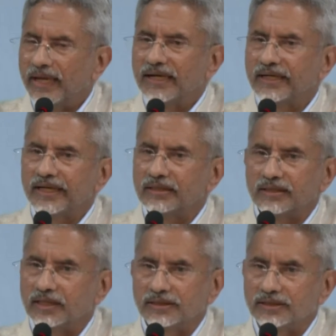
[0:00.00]

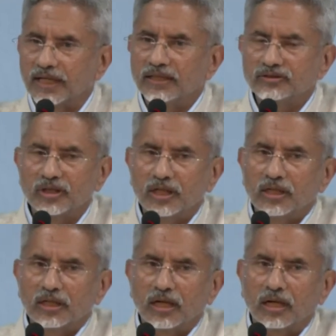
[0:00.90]
mandate that it has
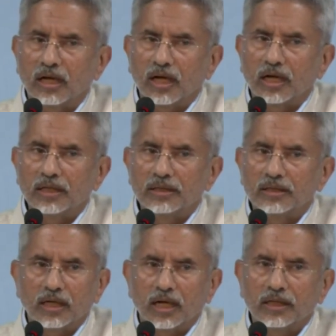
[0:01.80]
uh,
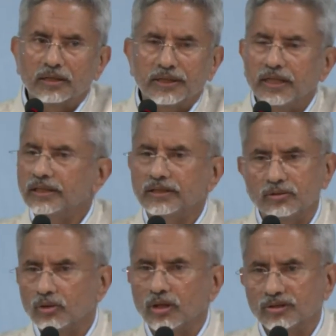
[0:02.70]
I, I
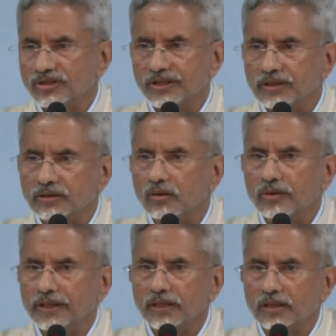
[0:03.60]
really do not see it
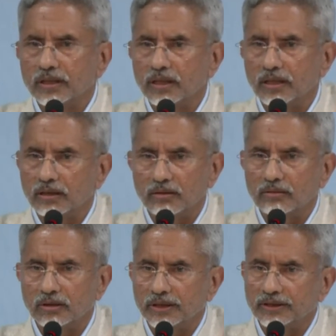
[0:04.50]
going uh,
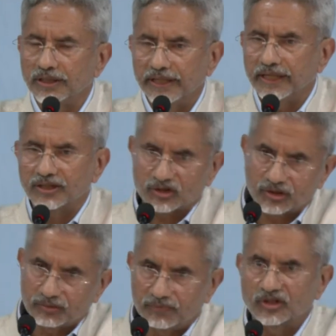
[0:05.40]
in the
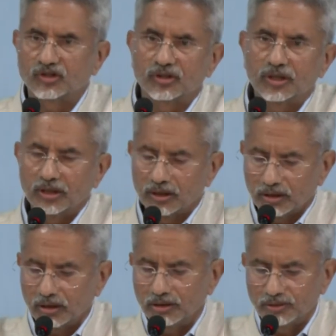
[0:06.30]
direction which
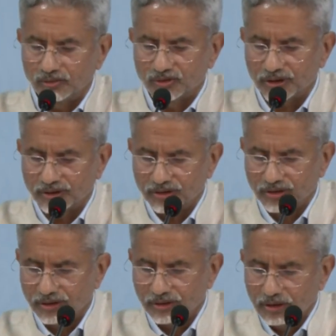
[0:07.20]
uh, you
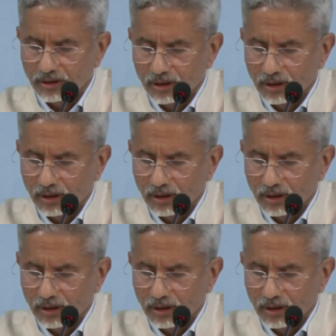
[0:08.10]
suggested.